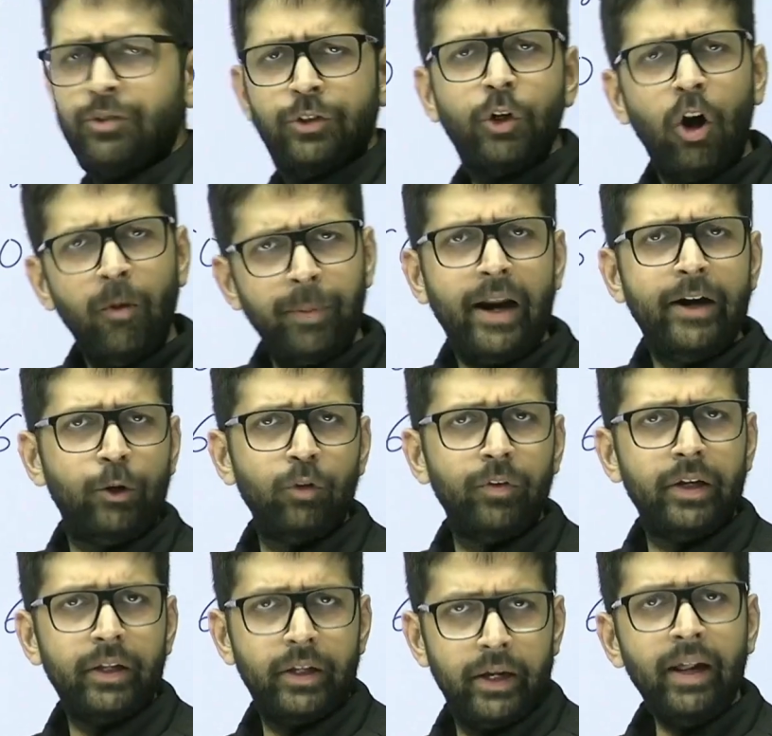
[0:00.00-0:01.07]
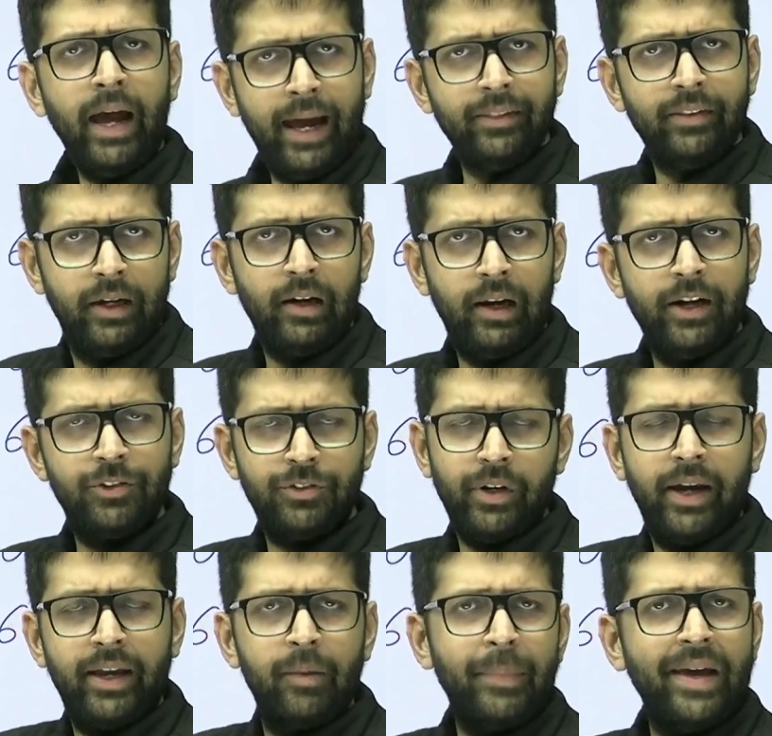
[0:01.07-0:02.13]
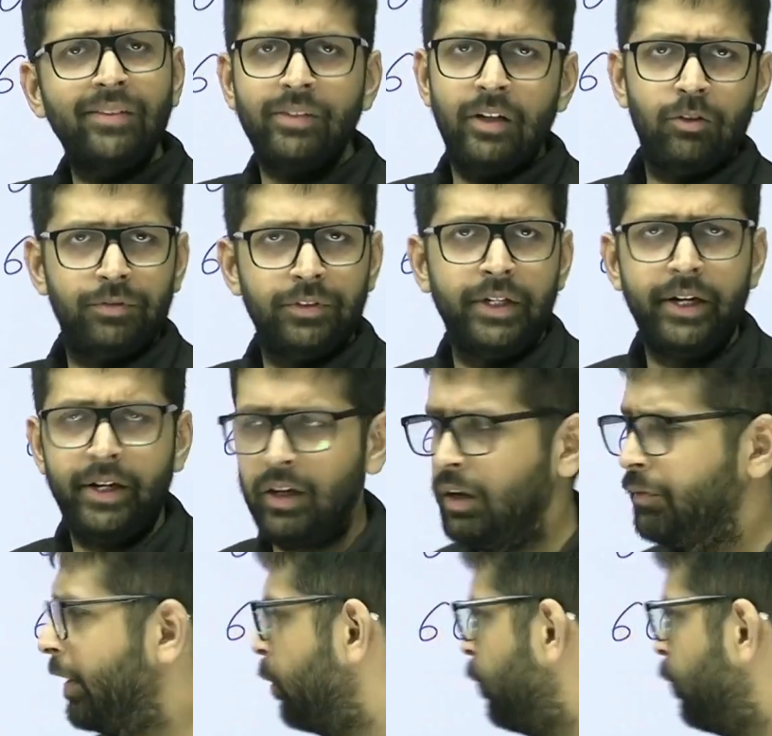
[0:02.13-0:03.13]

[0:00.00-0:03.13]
stop right over here and then let's try and make sense of the data given